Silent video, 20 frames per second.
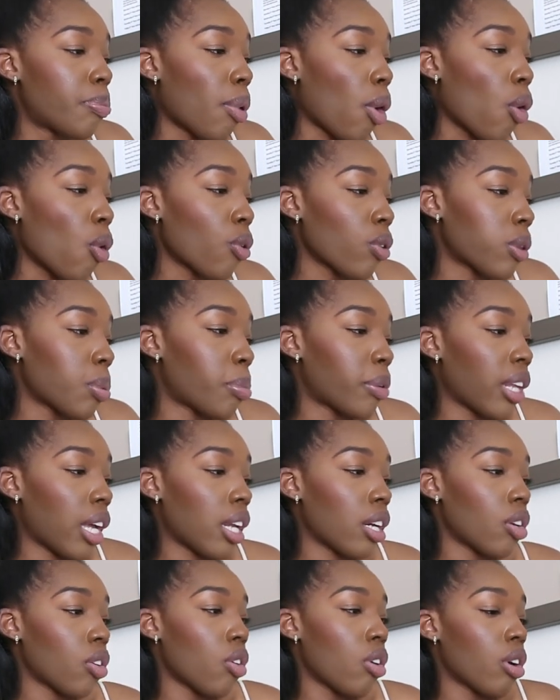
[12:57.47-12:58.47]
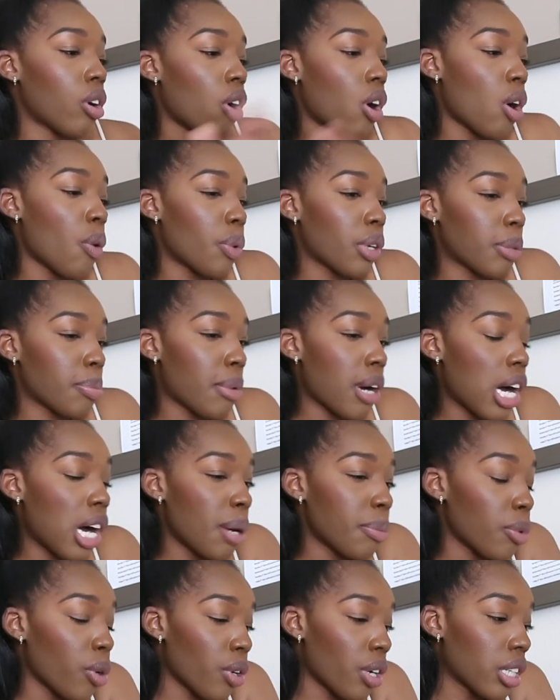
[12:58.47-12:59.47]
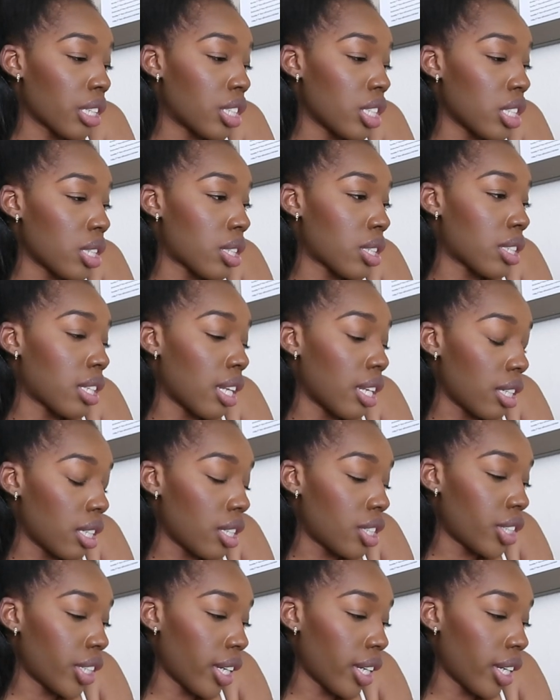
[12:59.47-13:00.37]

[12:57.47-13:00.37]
both planning on going with mom or just sent yes,